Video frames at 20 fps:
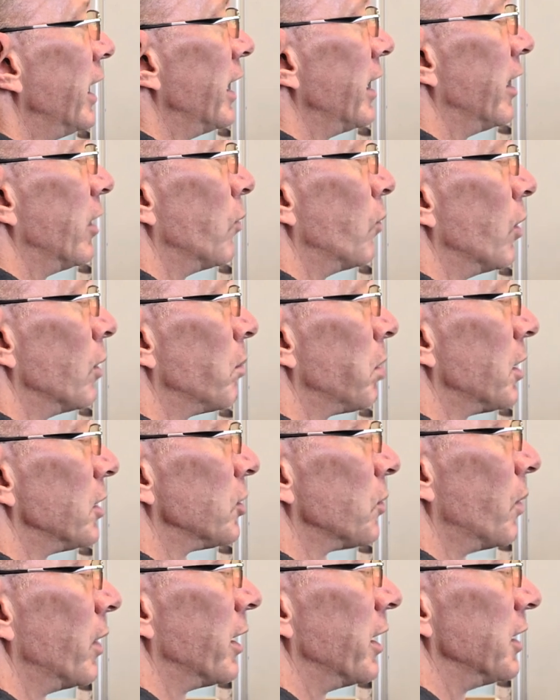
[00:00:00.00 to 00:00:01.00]
and then 1
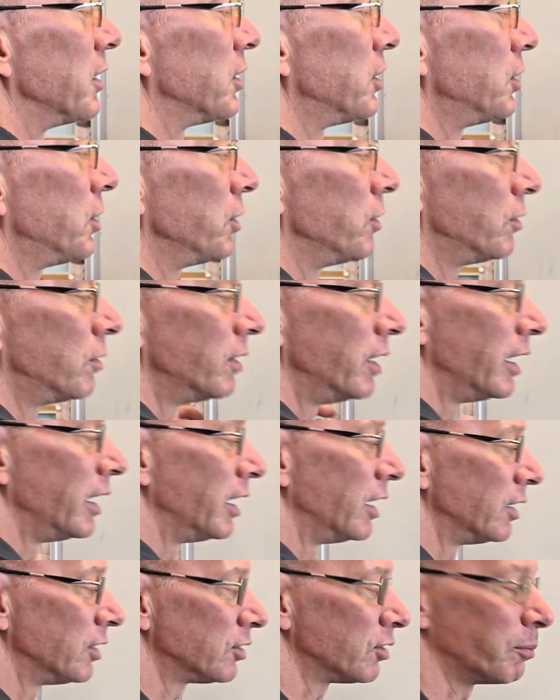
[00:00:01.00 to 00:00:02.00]
plus 1 is 2.
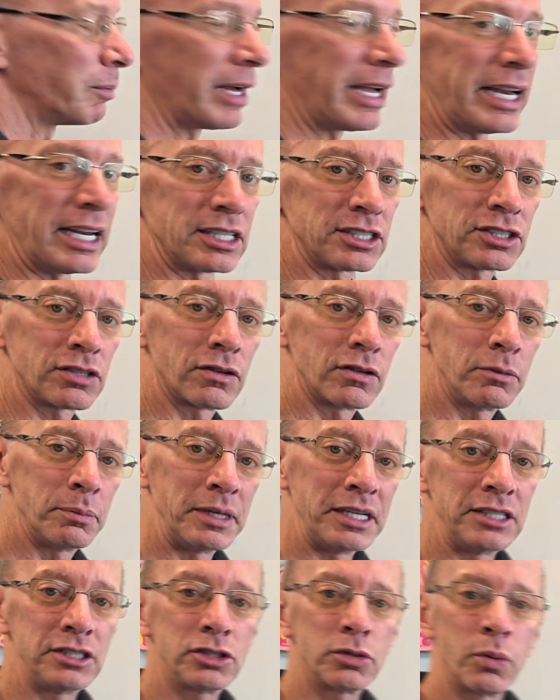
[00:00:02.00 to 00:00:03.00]
So my answer would
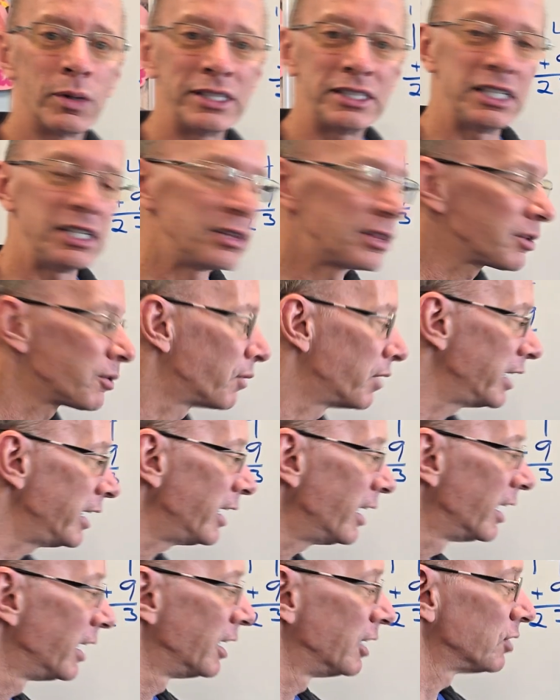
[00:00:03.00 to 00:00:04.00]
be
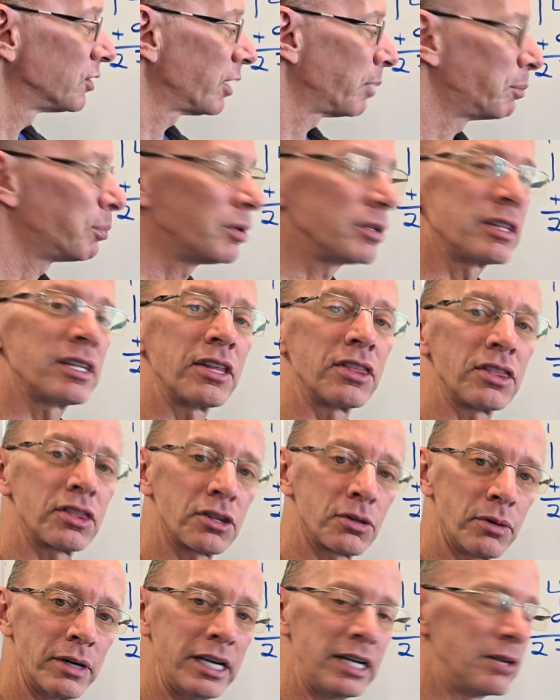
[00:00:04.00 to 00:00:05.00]
23. So I put the
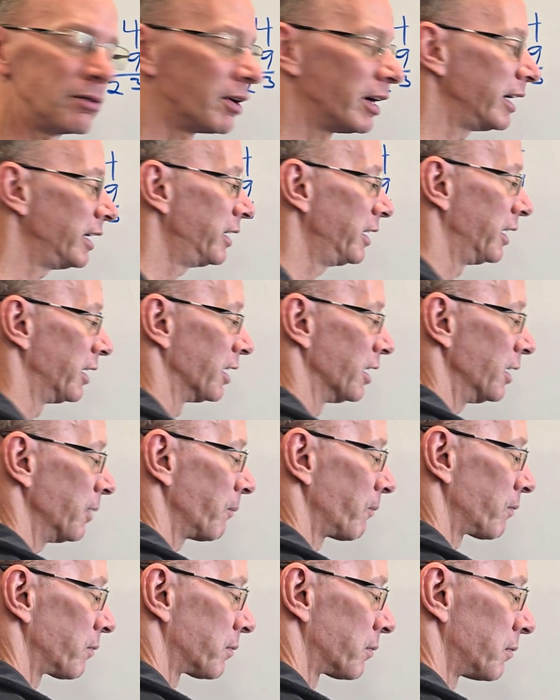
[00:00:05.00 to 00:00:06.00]
3 right here,
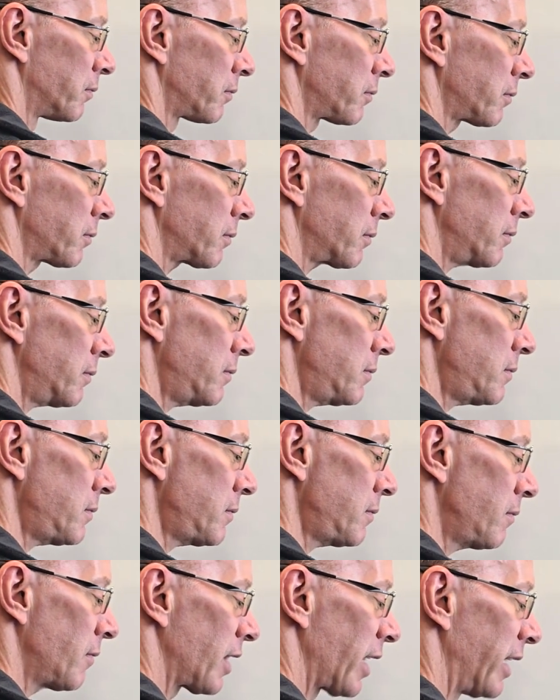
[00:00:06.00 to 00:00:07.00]

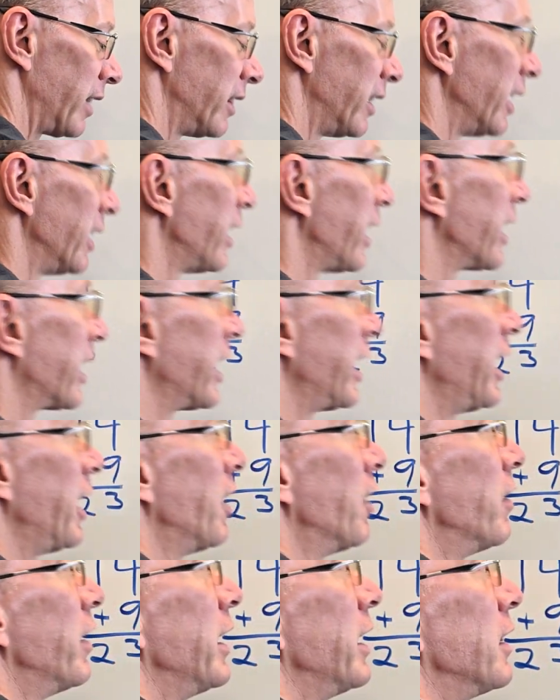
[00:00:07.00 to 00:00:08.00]
and then I
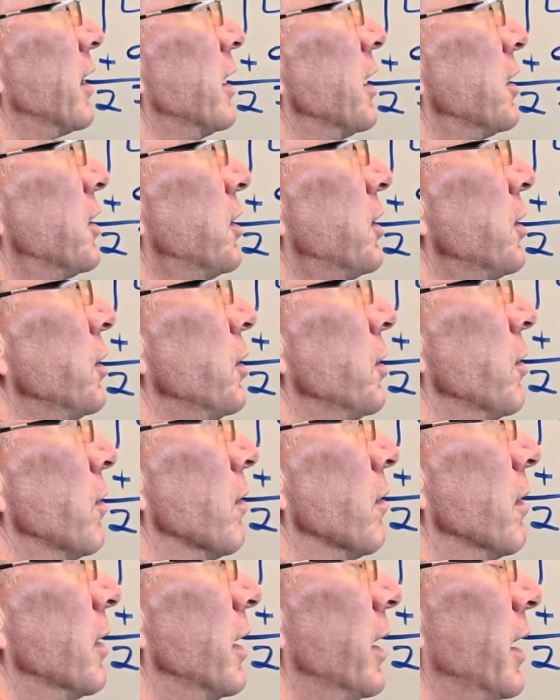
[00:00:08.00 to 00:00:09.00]
carry the 2.